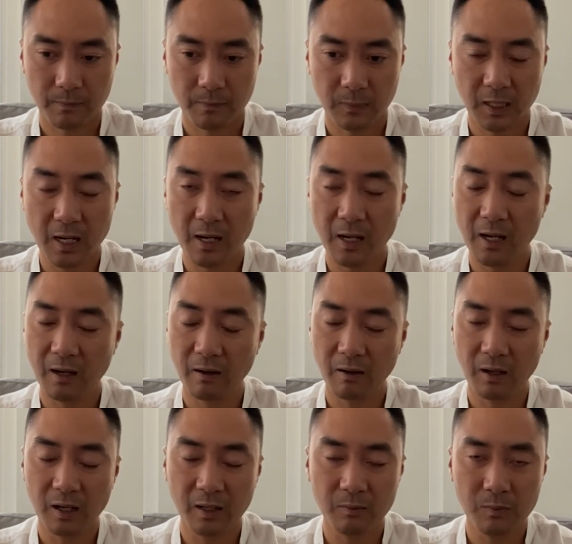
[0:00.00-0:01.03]
yeah,
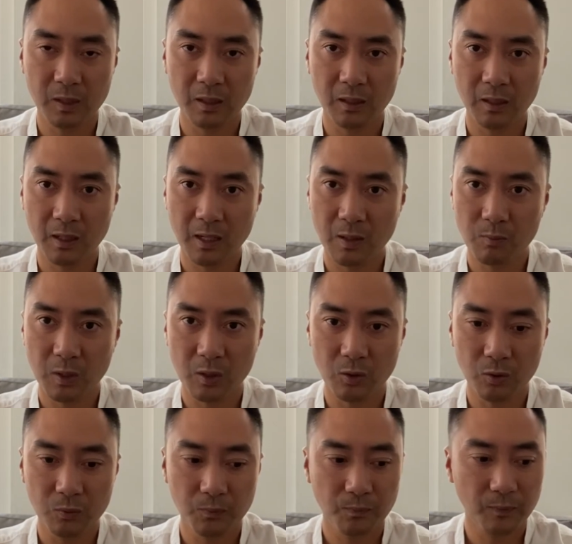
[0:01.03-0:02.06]
let me
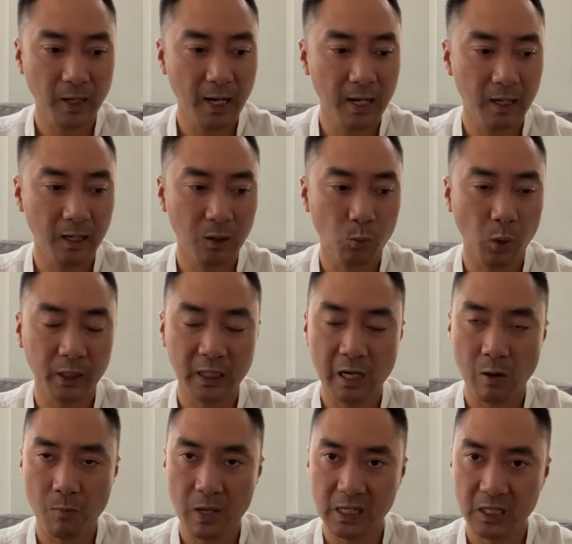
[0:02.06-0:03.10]
know what kind
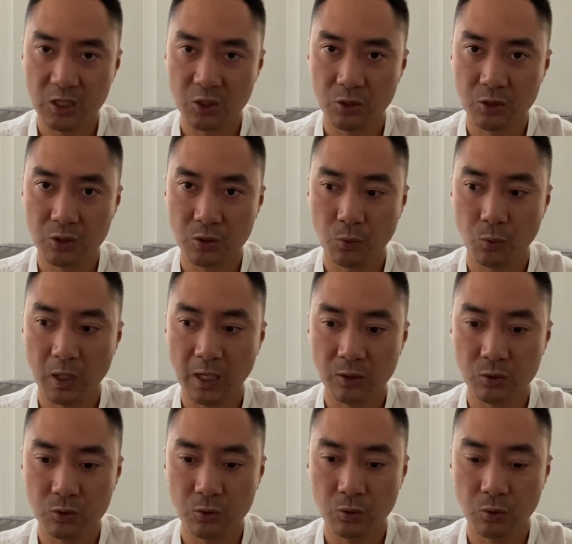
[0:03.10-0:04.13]
of meditations you would like
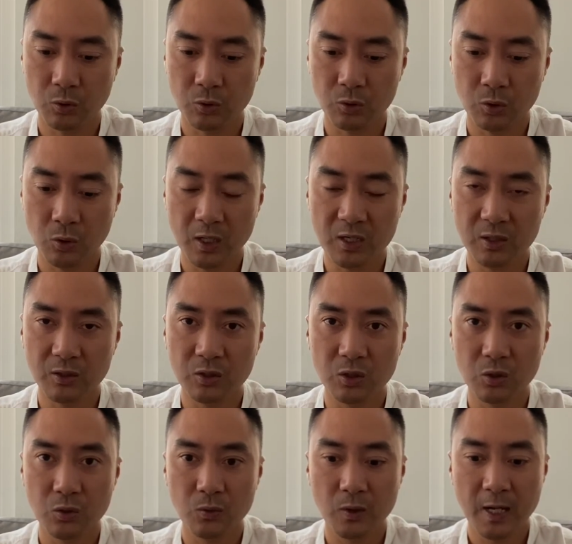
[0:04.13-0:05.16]
to listen
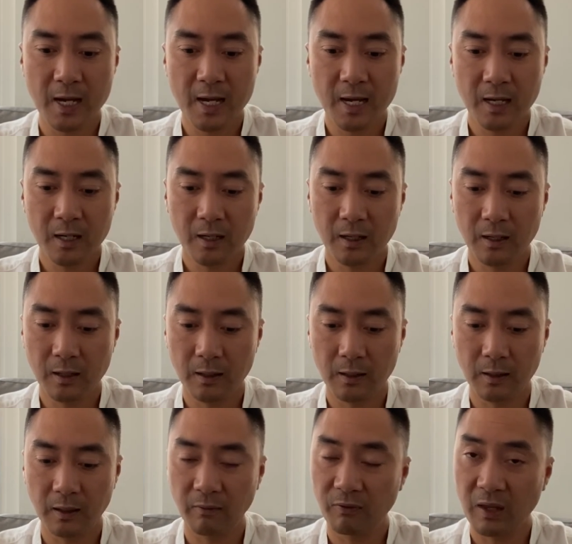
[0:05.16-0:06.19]
to,
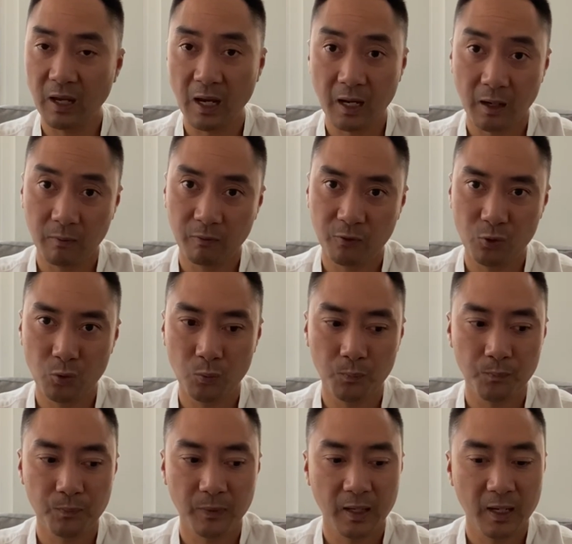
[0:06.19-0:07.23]
if they are helpful.
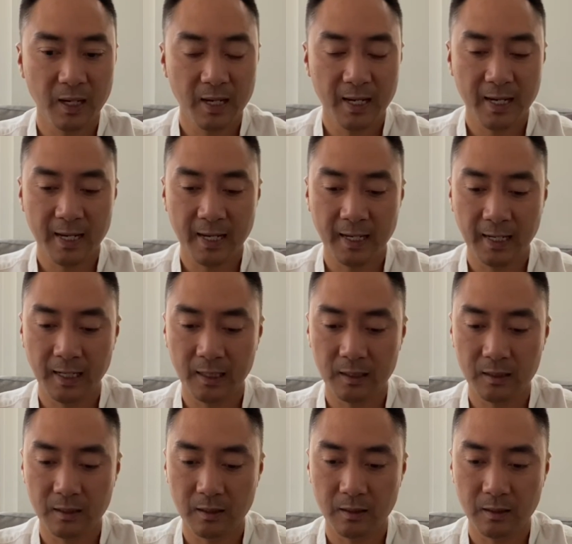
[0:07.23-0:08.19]
And